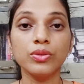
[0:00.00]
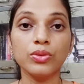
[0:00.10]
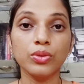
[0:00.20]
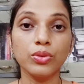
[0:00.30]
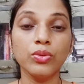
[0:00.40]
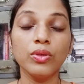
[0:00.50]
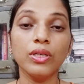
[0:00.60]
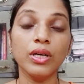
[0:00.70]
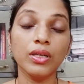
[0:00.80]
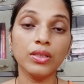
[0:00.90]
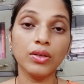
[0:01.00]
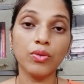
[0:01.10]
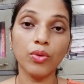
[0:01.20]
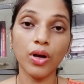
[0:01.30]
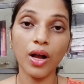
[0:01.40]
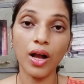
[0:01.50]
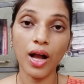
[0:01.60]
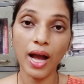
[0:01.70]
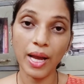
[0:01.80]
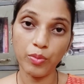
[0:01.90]
So
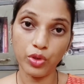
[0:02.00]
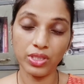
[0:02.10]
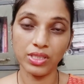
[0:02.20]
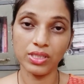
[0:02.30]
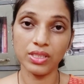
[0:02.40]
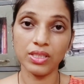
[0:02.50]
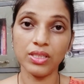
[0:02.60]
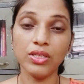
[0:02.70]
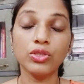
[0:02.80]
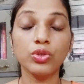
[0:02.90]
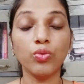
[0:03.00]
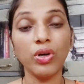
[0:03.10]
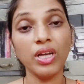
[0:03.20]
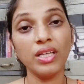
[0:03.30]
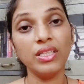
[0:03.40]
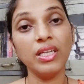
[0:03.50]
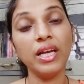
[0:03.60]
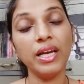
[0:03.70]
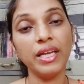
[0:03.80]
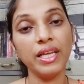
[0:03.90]
high potency. So what are the
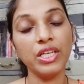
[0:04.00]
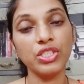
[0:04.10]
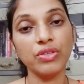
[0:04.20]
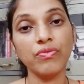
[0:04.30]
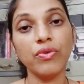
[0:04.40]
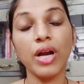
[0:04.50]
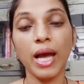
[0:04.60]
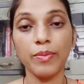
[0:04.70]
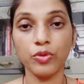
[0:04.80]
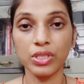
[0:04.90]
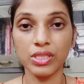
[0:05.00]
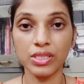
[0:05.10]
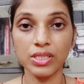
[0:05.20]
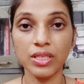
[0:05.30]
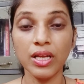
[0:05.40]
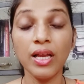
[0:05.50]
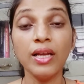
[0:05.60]
indication for high potency?